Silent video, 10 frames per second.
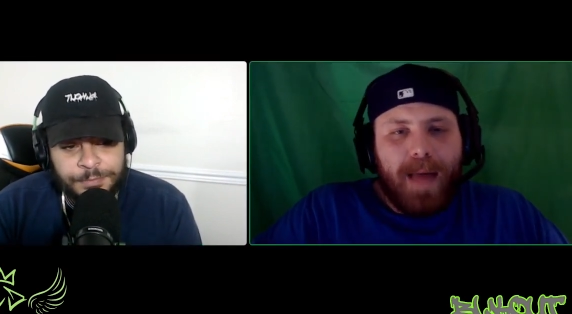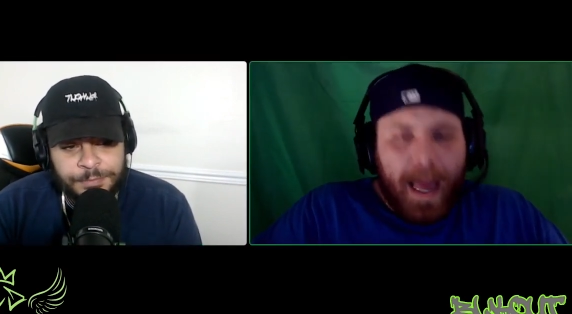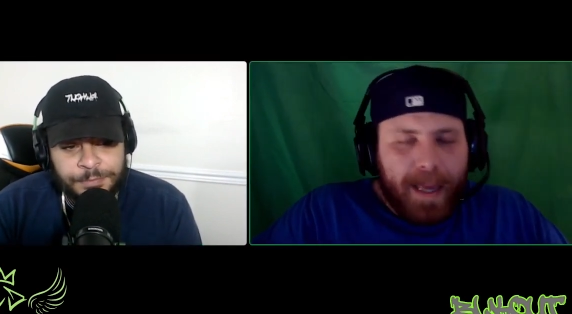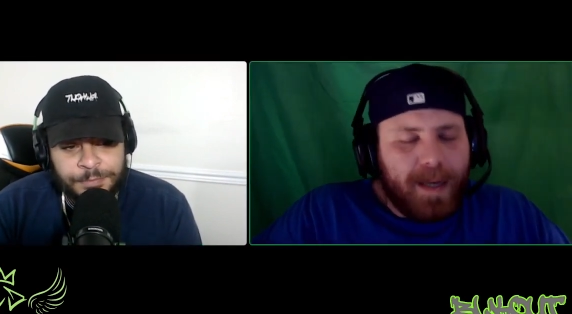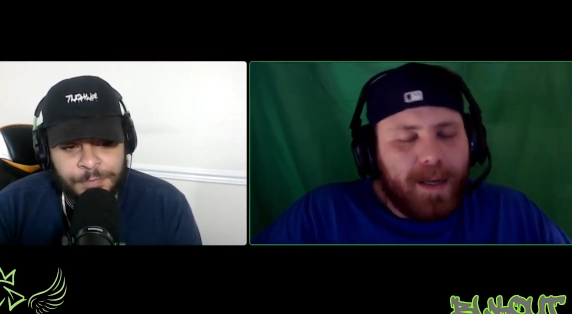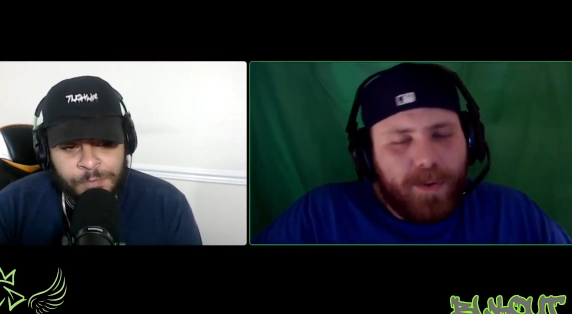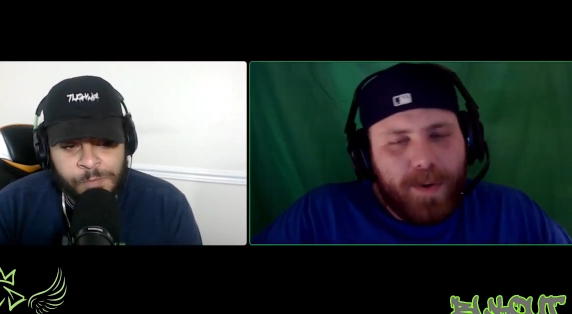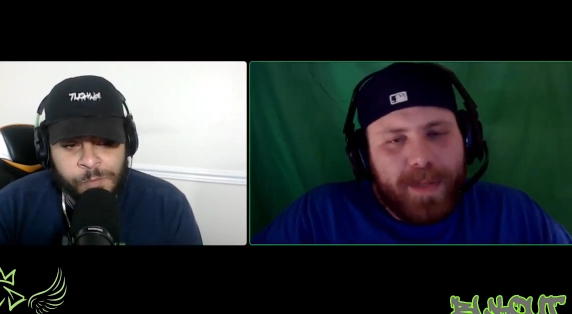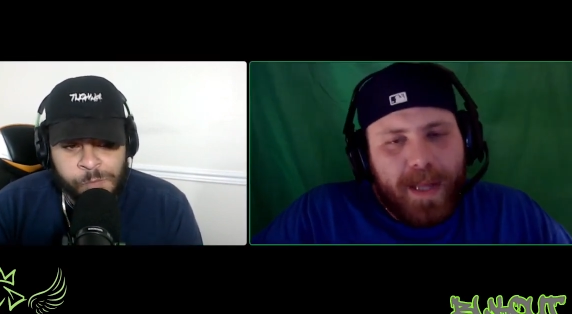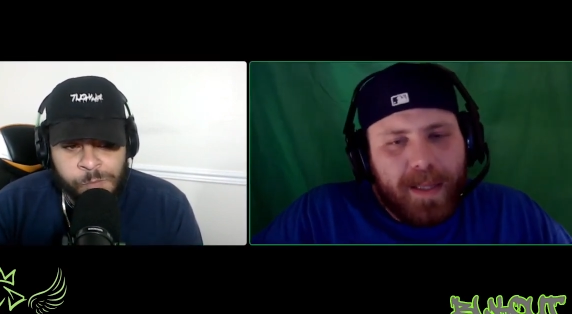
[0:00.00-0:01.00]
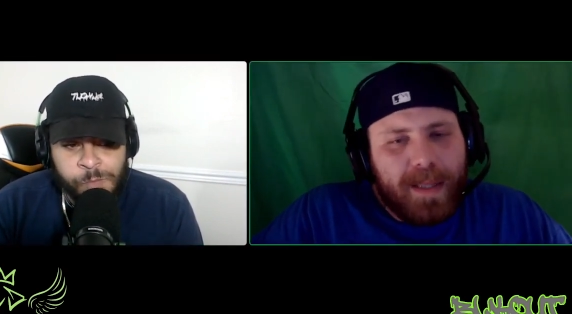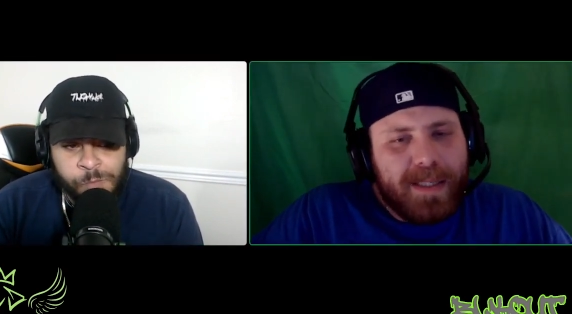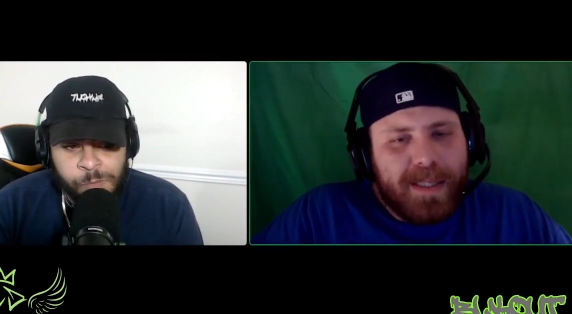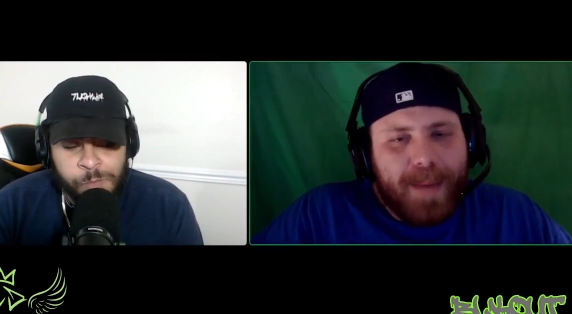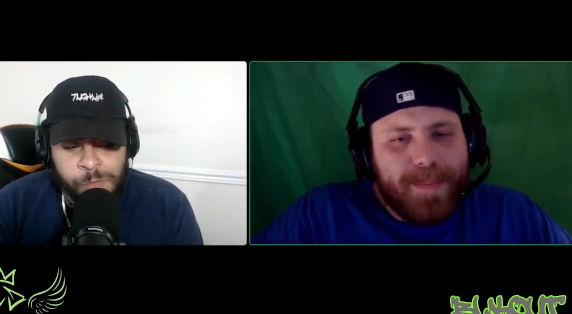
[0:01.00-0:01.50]
Speaker 1: I can agree with that. At
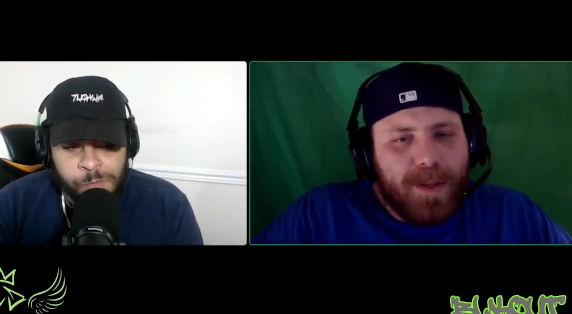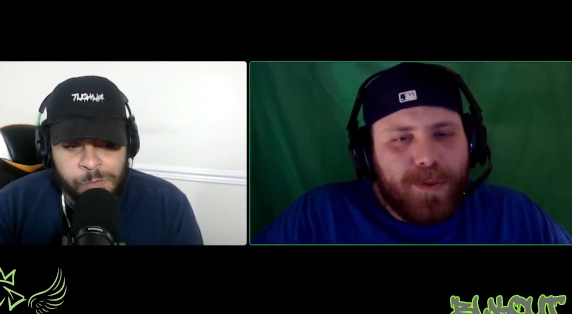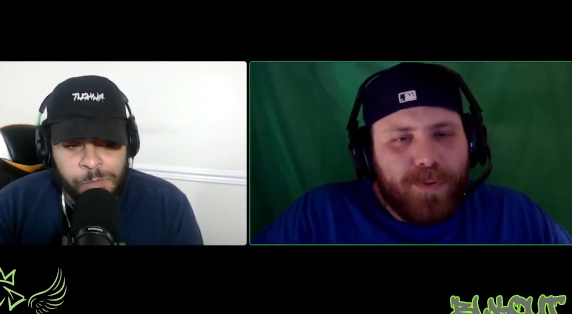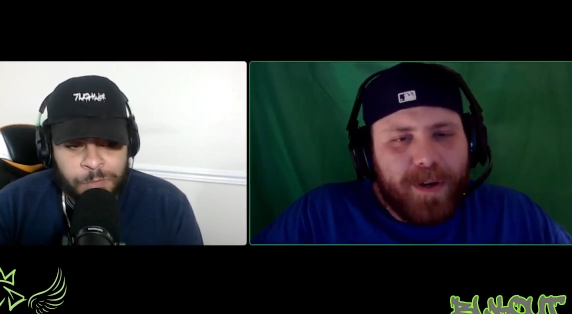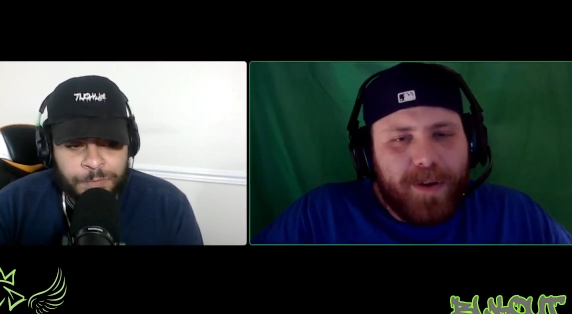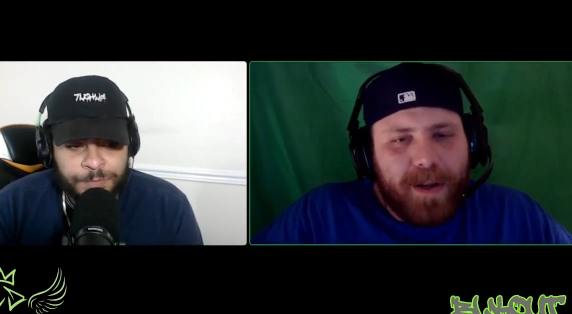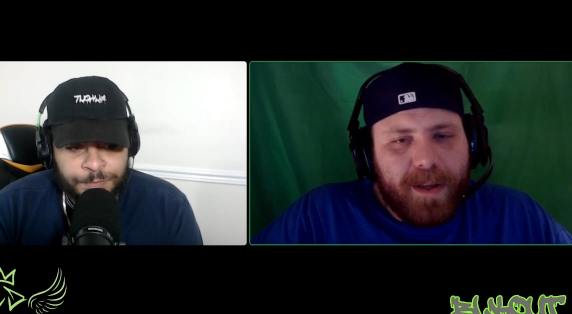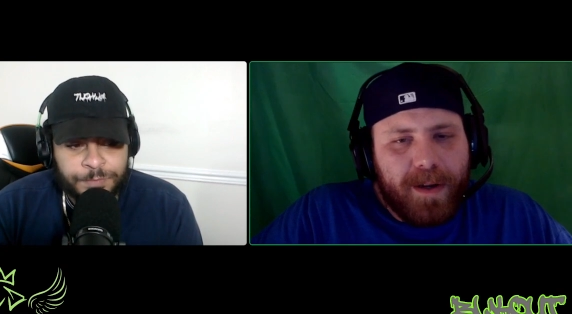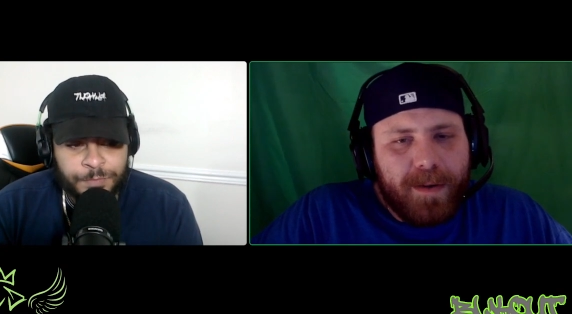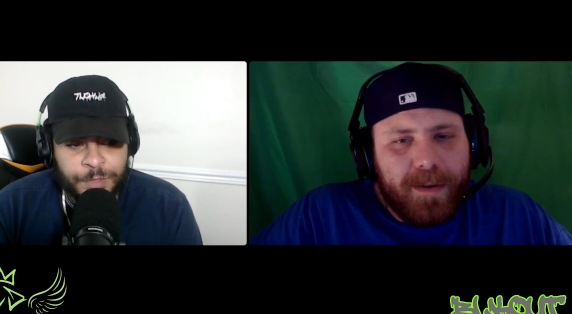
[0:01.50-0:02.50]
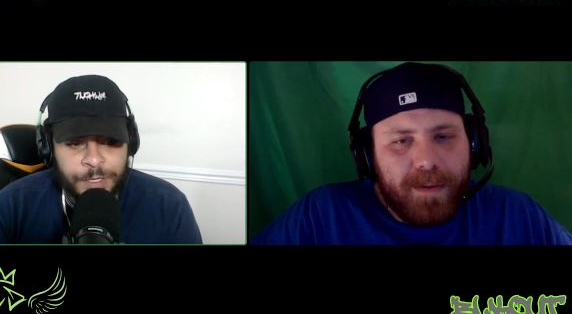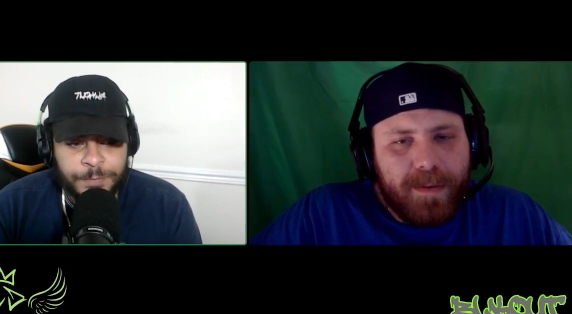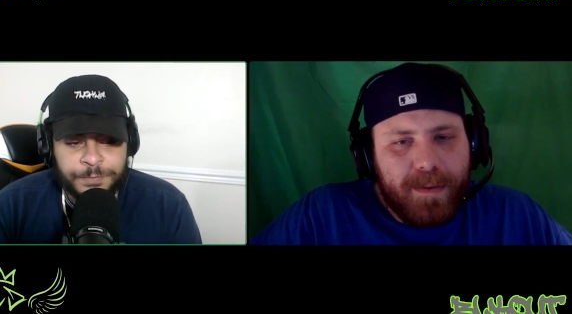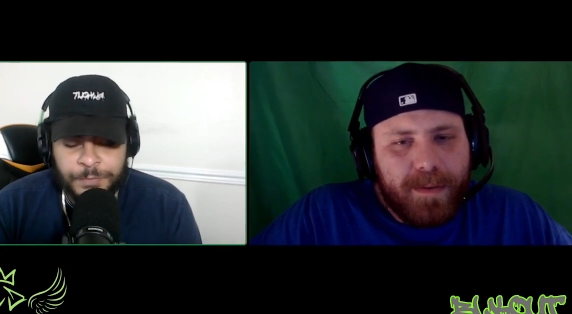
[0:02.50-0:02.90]
least top the three right there. Yeah.